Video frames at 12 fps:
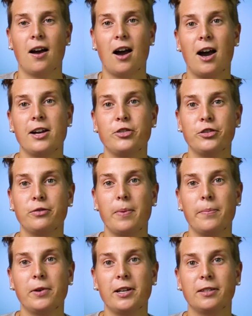I just
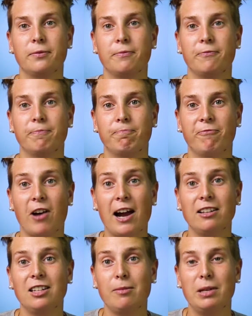remember us
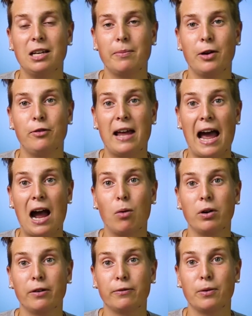finally being about an
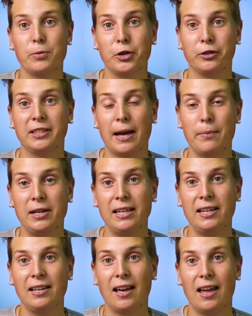hour from
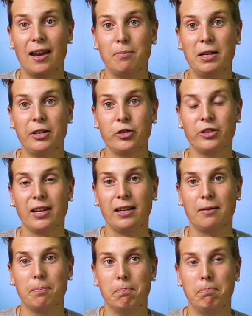Yosemite, and me just like
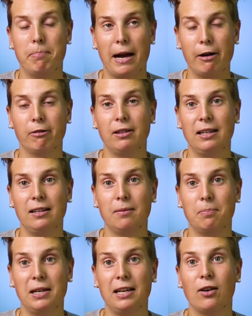barely
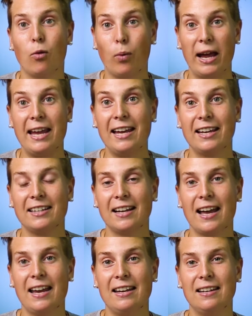being awake,
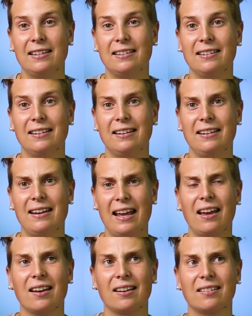and
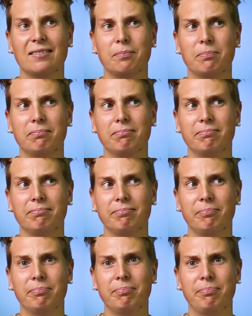Nick
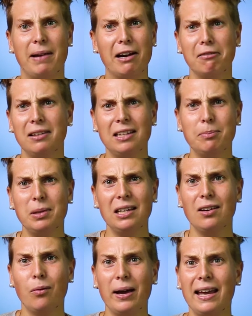barely being
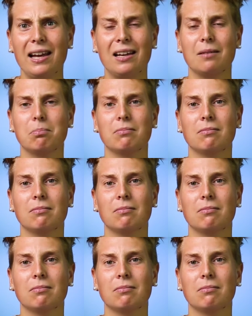awake,